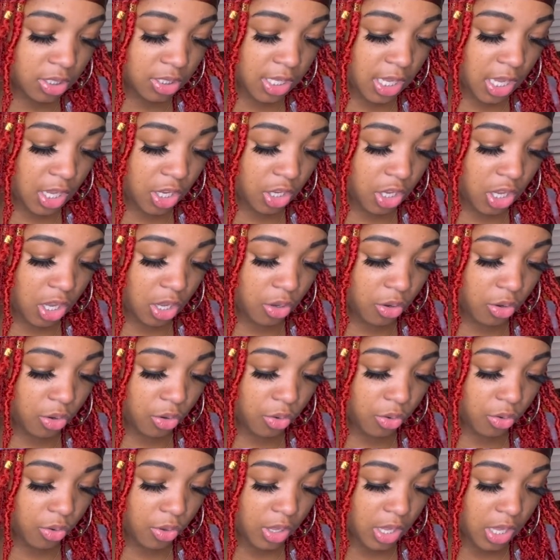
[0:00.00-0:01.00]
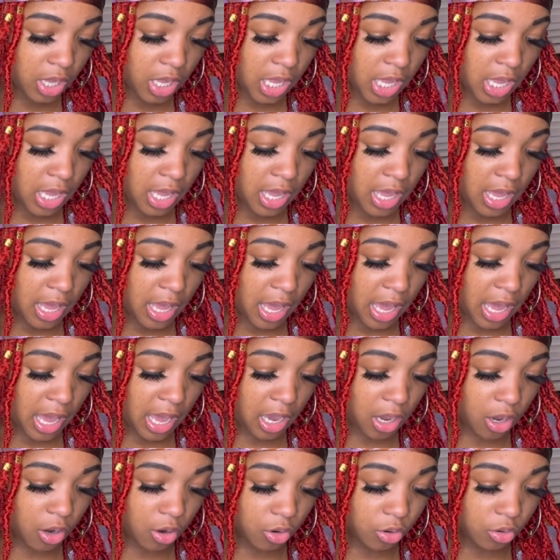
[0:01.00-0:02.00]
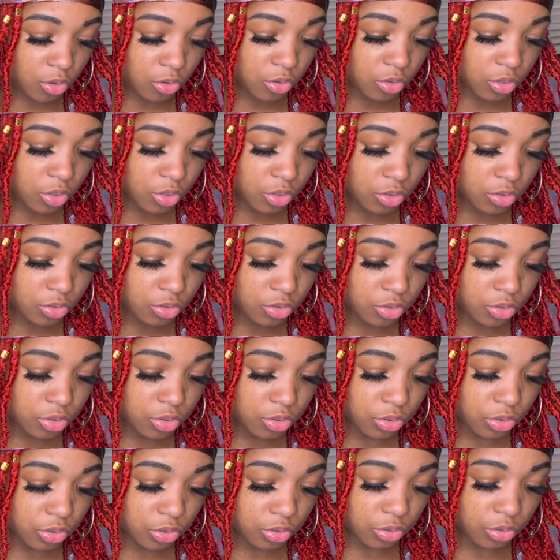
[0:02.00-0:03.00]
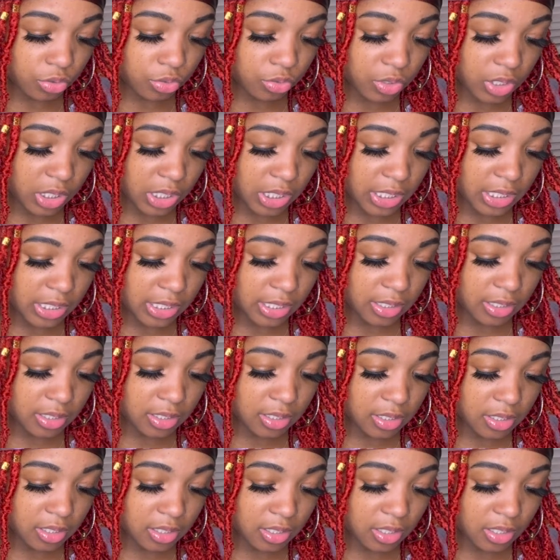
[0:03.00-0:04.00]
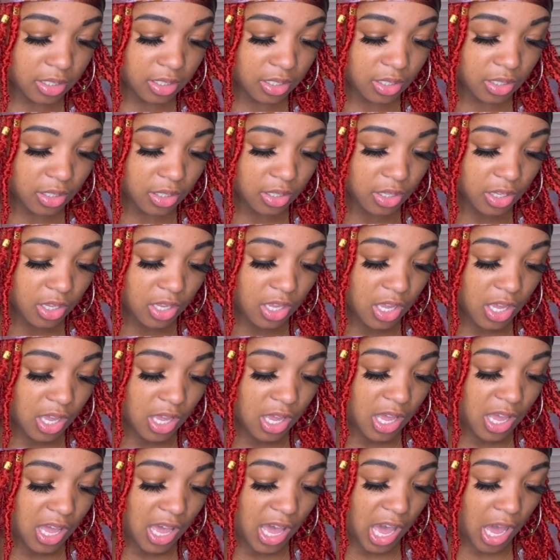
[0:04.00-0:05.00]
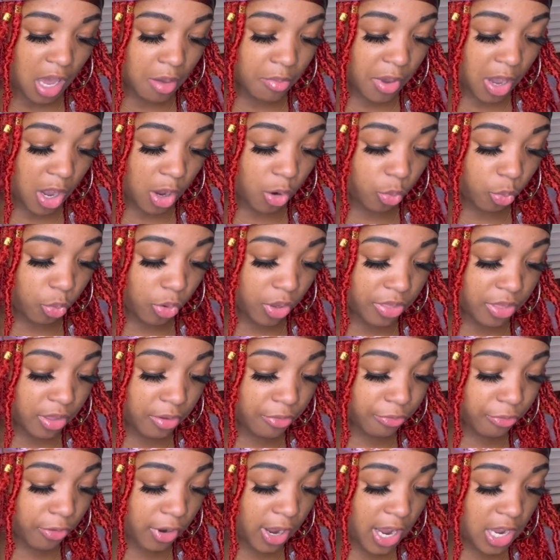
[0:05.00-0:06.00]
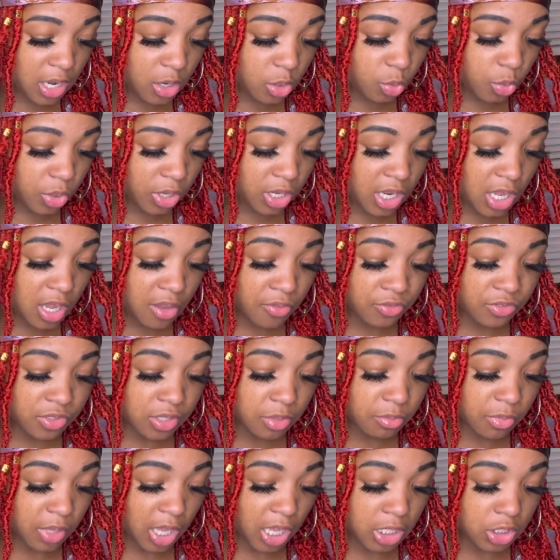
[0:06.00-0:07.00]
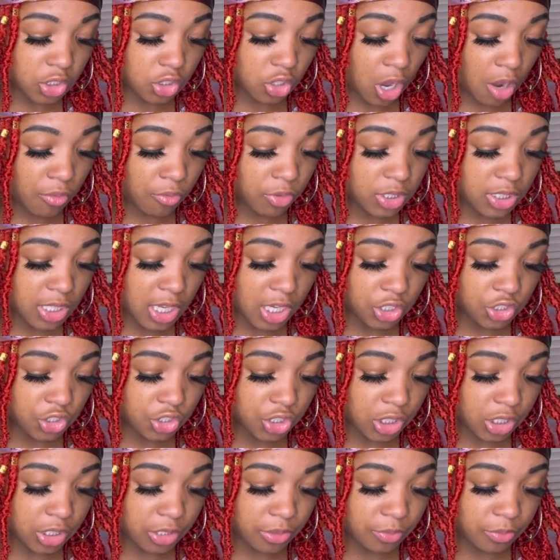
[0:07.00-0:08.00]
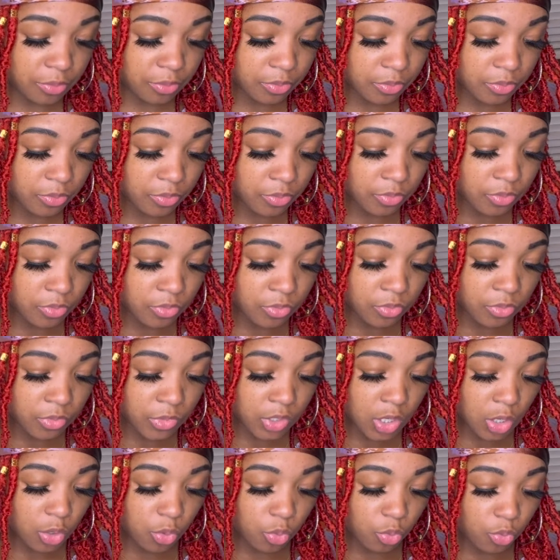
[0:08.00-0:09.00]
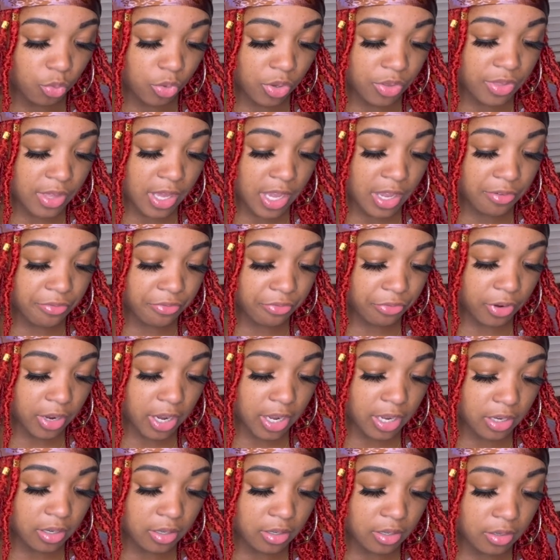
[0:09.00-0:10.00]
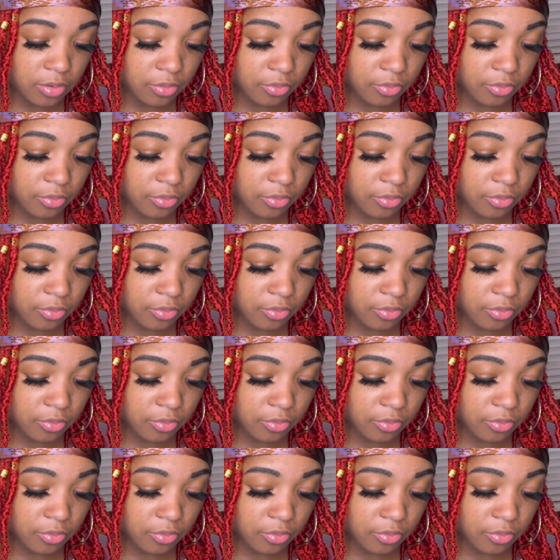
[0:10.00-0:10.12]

say go out to eat how about with a friend? We can have some nice conversation with a friend.